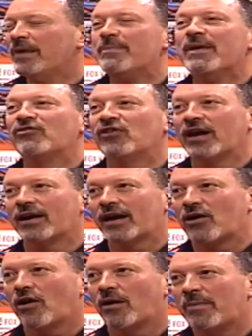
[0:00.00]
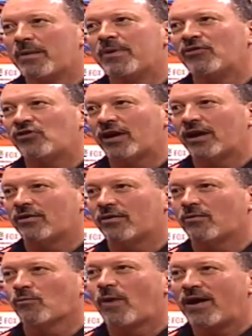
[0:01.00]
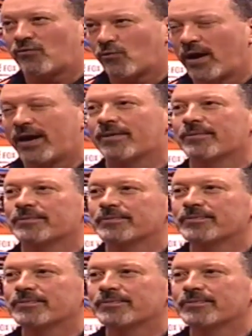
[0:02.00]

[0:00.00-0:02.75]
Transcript: Mid-Michigan, they call it. Mid-Michigan Raceway.